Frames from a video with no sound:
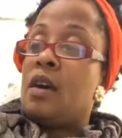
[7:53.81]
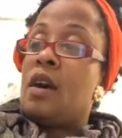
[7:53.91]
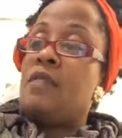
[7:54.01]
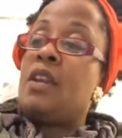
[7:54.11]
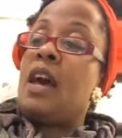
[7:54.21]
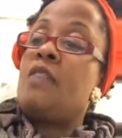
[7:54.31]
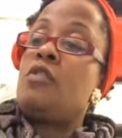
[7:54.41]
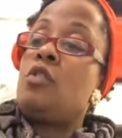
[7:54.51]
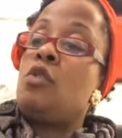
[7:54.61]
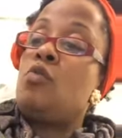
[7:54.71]
Of an
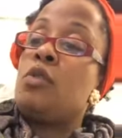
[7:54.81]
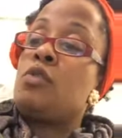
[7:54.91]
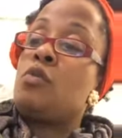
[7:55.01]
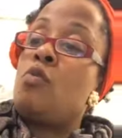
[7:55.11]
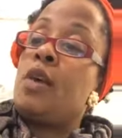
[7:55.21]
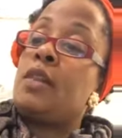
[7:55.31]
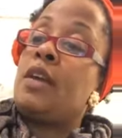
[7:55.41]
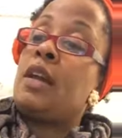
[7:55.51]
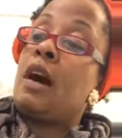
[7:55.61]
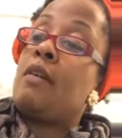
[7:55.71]
afternoon when school had
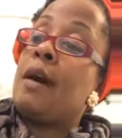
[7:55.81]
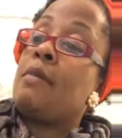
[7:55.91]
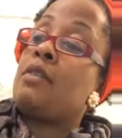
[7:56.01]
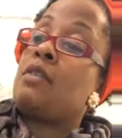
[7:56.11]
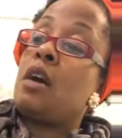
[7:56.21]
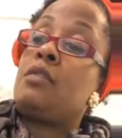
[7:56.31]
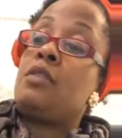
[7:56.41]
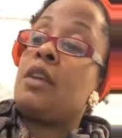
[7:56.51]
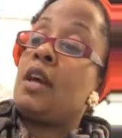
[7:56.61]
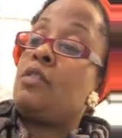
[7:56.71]
let out, I would
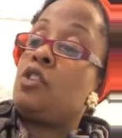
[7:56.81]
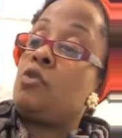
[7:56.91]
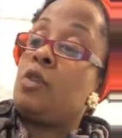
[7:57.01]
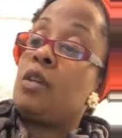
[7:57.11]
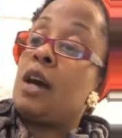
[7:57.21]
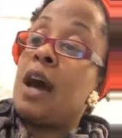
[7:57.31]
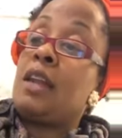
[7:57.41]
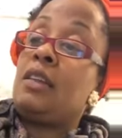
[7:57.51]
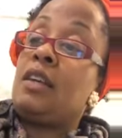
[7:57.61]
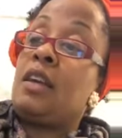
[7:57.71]
saunter down the street,
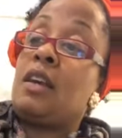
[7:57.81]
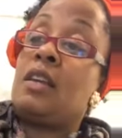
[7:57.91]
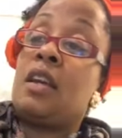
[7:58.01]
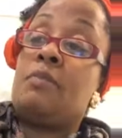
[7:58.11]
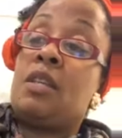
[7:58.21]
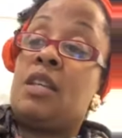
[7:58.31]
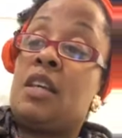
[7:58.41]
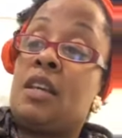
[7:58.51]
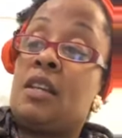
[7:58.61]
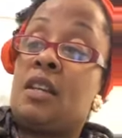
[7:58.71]
idly kicking empty
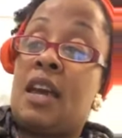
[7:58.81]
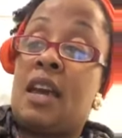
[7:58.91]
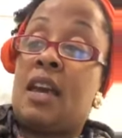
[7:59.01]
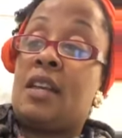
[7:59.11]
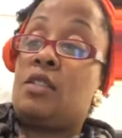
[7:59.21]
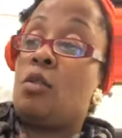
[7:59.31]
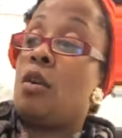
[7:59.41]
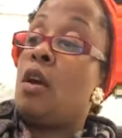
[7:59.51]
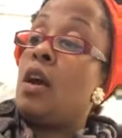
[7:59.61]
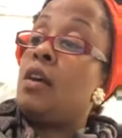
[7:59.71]
tin cans
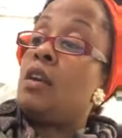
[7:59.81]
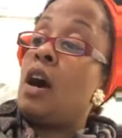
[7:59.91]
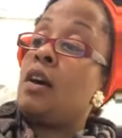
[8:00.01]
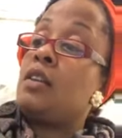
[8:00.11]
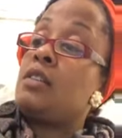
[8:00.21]
or knocking a